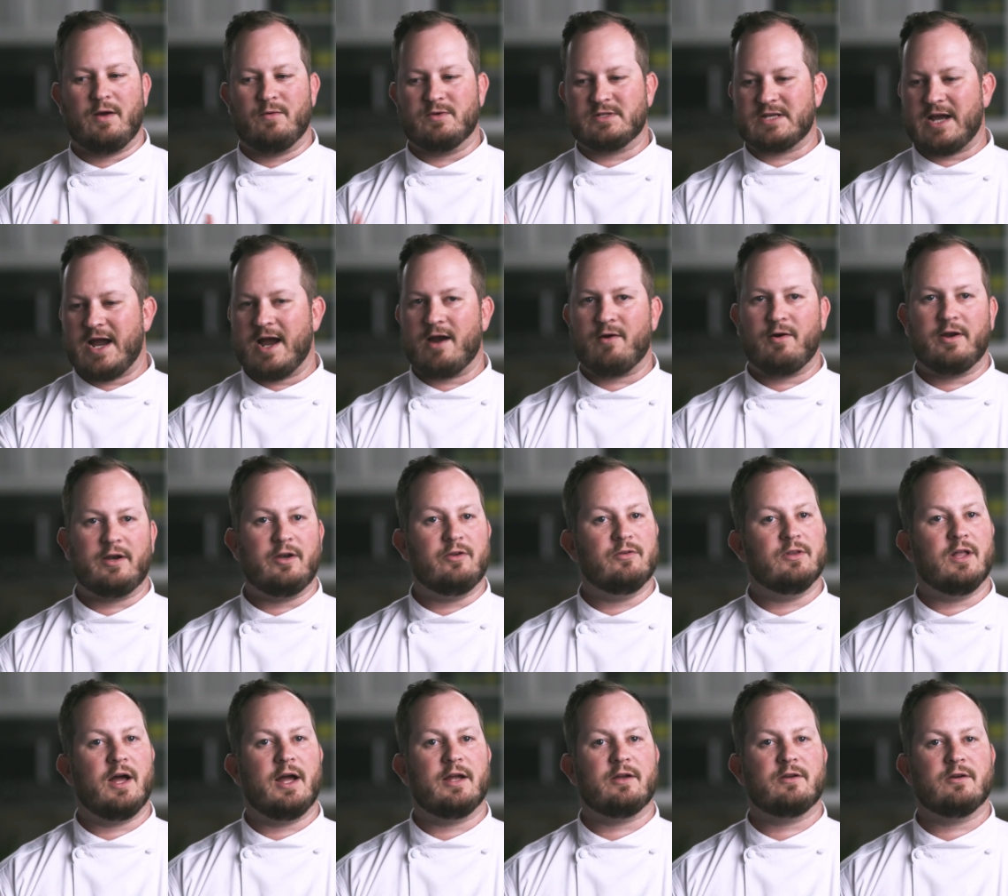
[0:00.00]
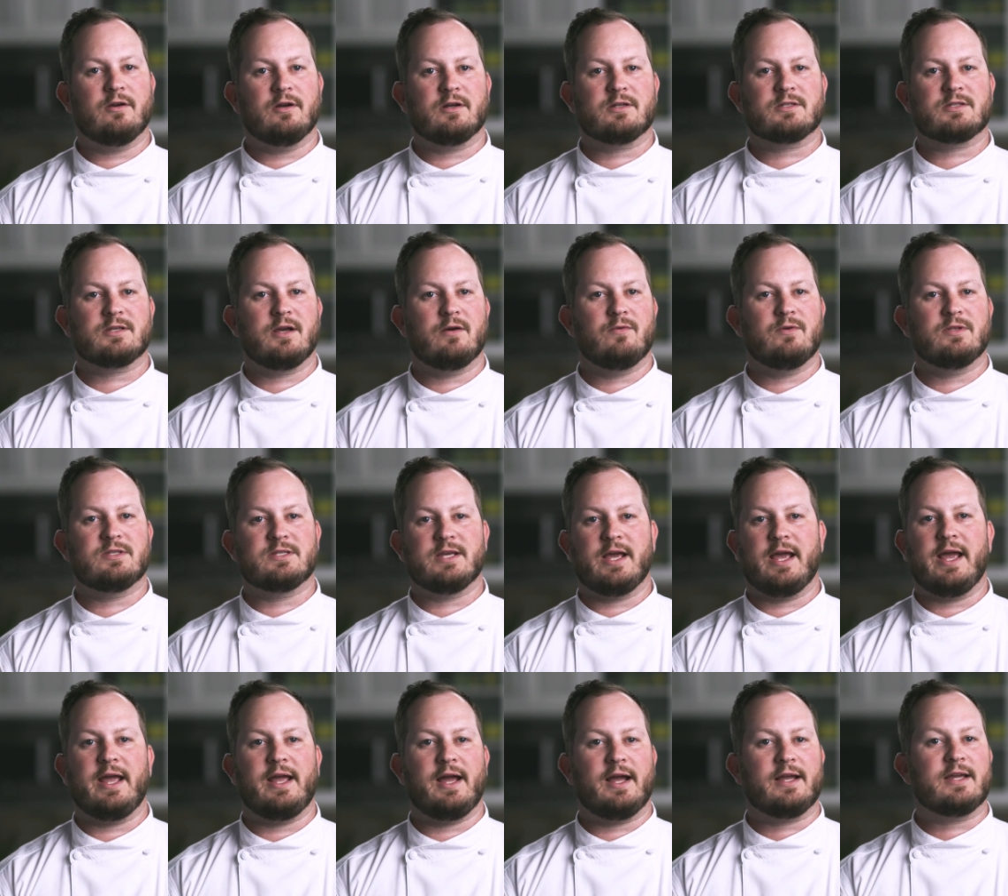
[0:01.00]
I was hiring new line cooks, I would say,
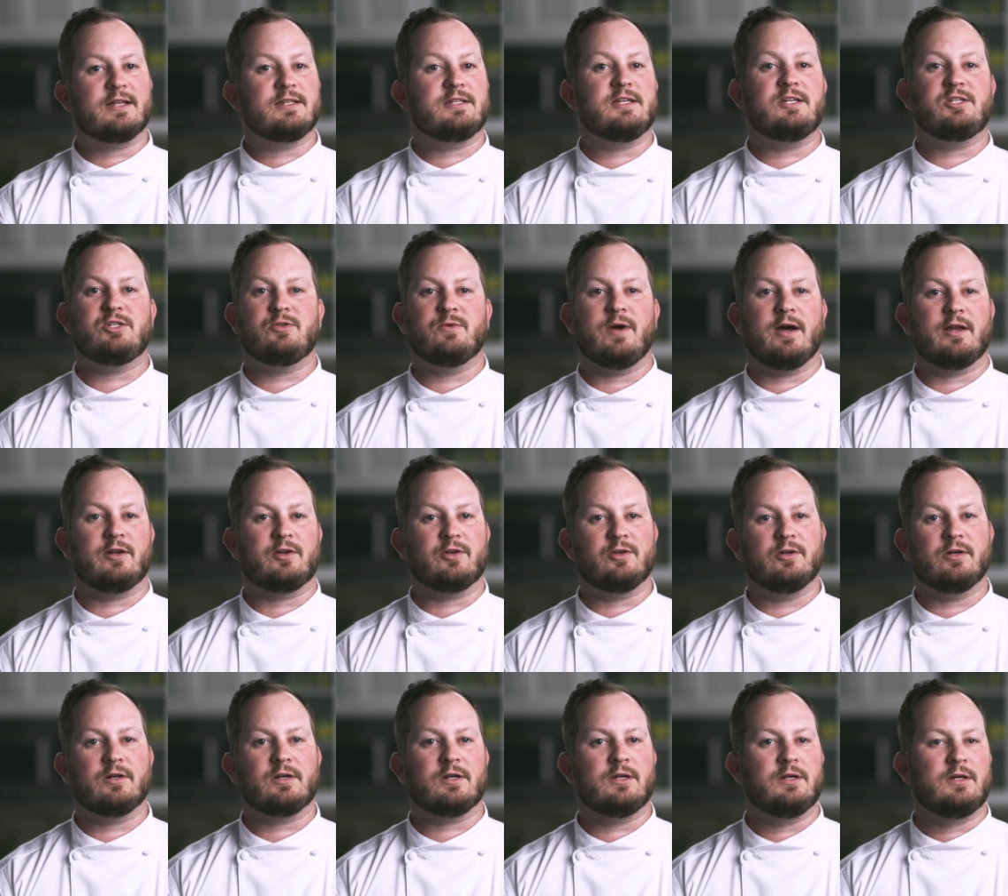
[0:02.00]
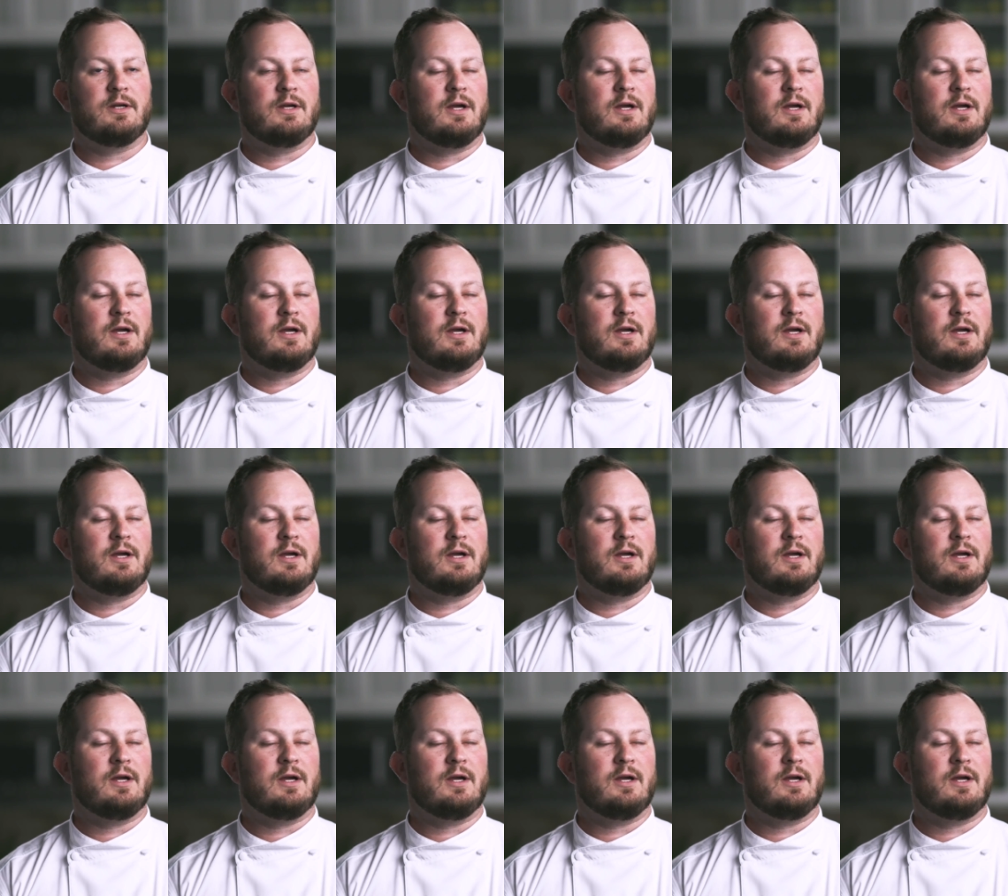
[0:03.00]
hey, I can teach you how to cook.